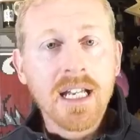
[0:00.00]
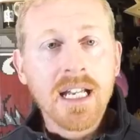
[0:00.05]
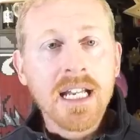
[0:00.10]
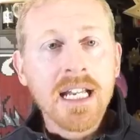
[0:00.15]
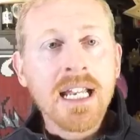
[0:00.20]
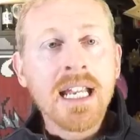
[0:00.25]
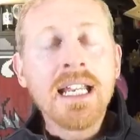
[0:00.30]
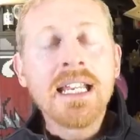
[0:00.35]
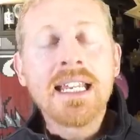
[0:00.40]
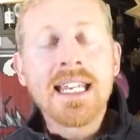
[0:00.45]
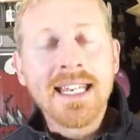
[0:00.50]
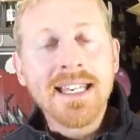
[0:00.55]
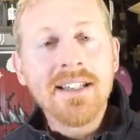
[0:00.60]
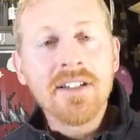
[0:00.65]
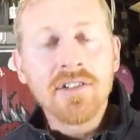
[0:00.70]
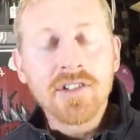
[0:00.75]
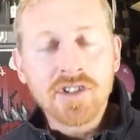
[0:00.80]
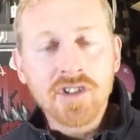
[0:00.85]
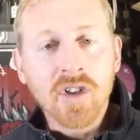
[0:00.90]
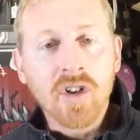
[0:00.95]
he
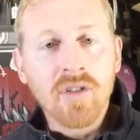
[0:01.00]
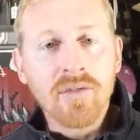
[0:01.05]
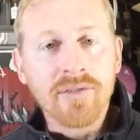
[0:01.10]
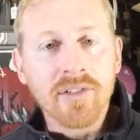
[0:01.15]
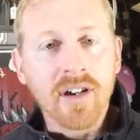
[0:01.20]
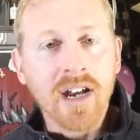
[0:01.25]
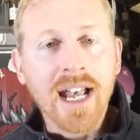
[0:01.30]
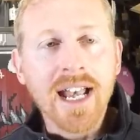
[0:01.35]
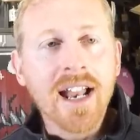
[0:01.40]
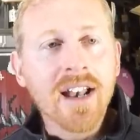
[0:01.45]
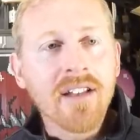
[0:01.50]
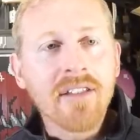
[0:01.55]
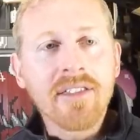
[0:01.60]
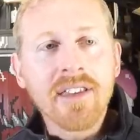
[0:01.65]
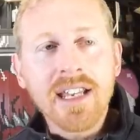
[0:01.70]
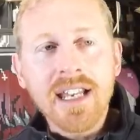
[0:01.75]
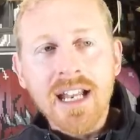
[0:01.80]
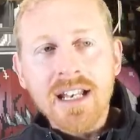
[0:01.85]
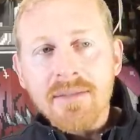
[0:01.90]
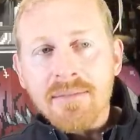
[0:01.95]
keels over, and I don't
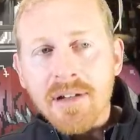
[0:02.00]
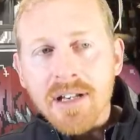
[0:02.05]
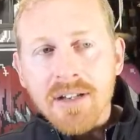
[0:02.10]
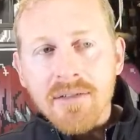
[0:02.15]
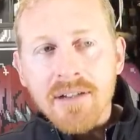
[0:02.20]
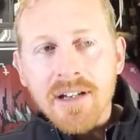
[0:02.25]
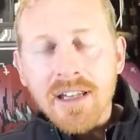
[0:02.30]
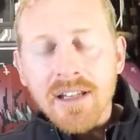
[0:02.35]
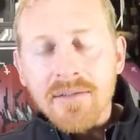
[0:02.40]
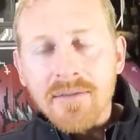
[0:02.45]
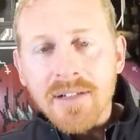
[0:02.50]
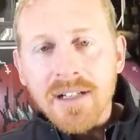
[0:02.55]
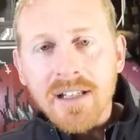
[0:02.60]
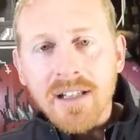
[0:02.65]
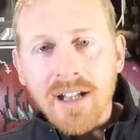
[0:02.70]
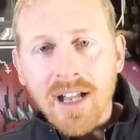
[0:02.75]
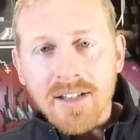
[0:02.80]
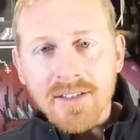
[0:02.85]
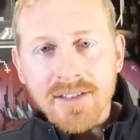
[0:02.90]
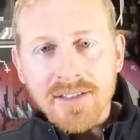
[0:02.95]
think anybody really
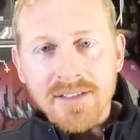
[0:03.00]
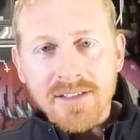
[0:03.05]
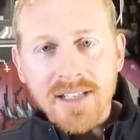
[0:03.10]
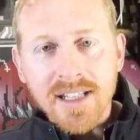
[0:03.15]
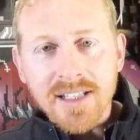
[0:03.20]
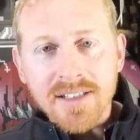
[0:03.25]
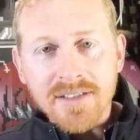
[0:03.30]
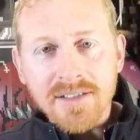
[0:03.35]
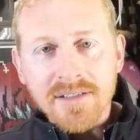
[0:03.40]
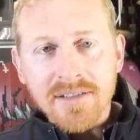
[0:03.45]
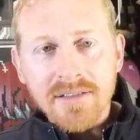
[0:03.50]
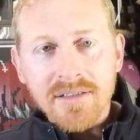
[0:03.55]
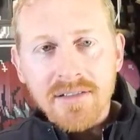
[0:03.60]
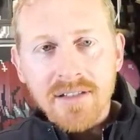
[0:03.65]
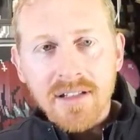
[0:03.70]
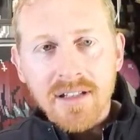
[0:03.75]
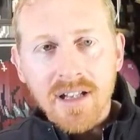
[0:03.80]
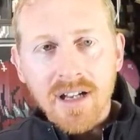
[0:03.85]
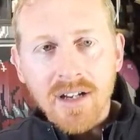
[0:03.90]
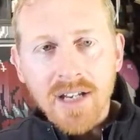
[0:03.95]
realizes this.
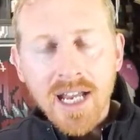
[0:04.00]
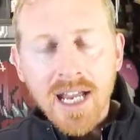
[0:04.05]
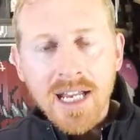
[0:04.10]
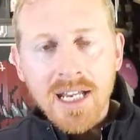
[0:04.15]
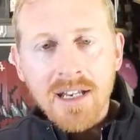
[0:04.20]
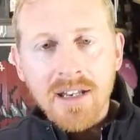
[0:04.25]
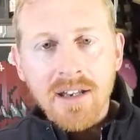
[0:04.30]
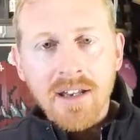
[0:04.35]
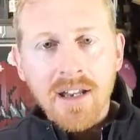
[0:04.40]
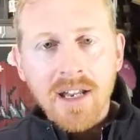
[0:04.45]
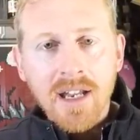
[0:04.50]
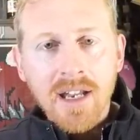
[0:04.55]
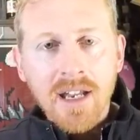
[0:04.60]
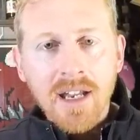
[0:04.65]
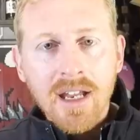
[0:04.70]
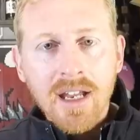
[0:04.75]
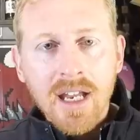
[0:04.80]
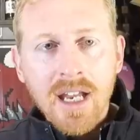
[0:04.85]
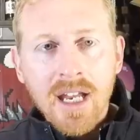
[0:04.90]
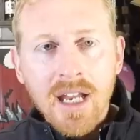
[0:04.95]
Okay.
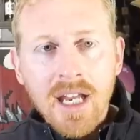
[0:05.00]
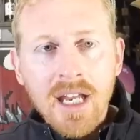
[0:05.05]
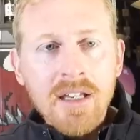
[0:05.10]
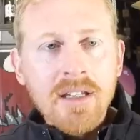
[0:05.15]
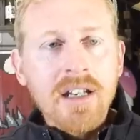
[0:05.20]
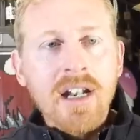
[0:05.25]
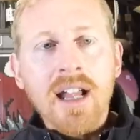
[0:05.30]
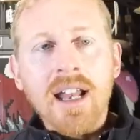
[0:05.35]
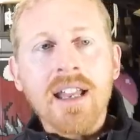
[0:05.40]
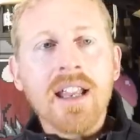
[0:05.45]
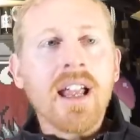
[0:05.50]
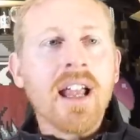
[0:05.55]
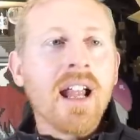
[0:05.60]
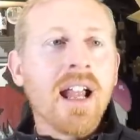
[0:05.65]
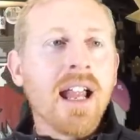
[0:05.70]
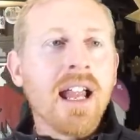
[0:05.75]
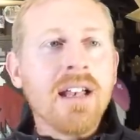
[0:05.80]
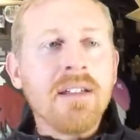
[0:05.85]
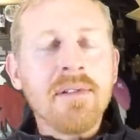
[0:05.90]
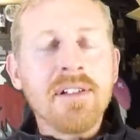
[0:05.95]
He, you know,
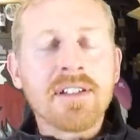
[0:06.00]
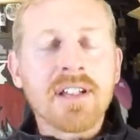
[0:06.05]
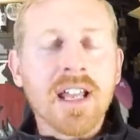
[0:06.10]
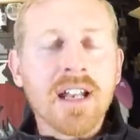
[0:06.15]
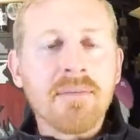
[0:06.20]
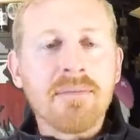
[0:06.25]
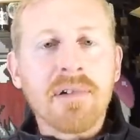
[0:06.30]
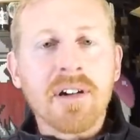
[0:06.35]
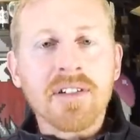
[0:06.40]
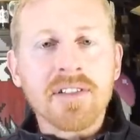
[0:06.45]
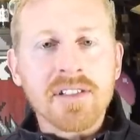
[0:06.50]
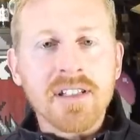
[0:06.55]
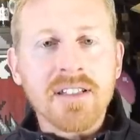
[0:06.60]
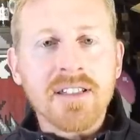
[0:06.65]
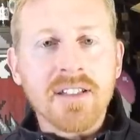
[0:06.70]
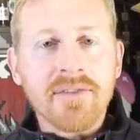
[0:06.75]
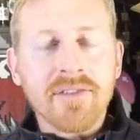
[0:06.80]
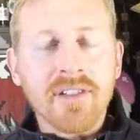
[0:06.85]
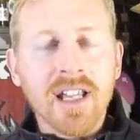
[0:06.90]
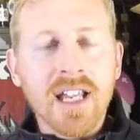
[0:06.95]
enemies kind of burst
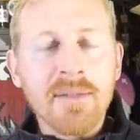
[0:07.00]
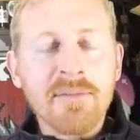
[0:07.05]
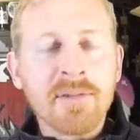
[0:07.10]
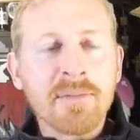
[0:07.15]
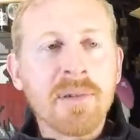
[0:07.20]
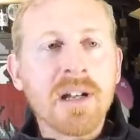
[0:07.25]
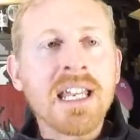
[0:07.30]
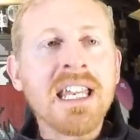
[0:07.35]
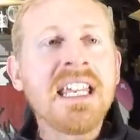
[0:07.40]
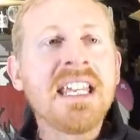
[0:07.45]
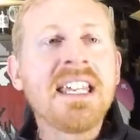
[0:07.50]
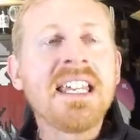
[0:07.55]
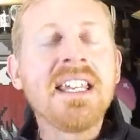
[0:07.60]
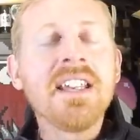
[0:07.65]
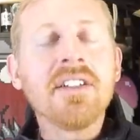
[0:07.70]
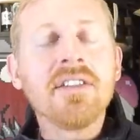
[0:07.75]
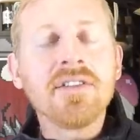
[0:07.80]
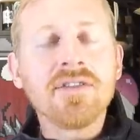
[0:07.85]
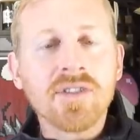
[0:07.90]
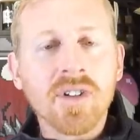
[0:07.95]
into flames, but he
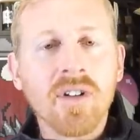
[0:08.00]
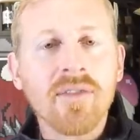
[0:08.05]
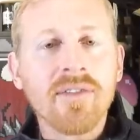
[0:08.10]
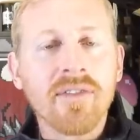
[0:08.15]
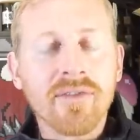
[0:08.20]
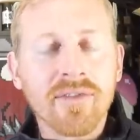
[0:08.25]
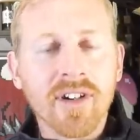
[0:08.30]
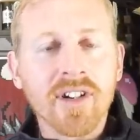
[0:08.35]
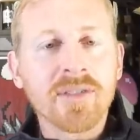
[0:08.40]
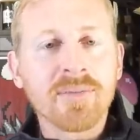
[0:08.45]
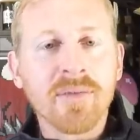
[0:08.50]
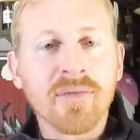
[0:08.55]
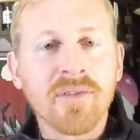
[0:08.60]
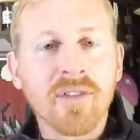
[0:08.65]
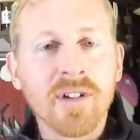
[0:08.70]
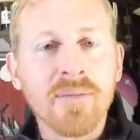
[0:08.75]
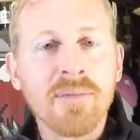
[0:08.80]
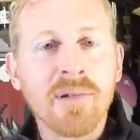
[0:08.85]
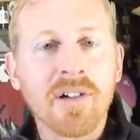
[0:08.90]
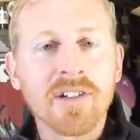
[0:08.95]
keels over first before
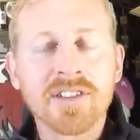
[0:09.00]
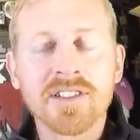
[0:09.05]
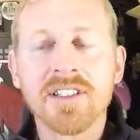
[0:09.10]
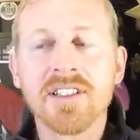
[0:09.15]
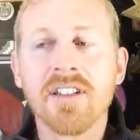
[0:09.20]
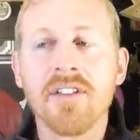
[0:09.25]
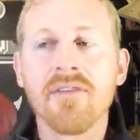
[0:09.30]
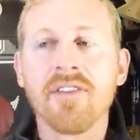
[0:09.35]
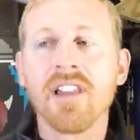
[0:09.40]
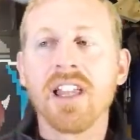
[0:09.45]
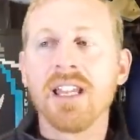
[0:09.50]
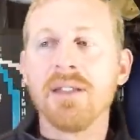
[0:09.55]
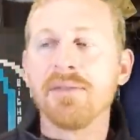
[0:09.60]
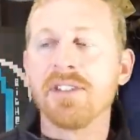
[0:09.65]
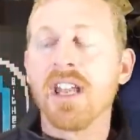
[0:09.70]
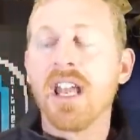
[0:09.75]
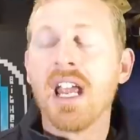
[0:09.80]
he bursts into the flames.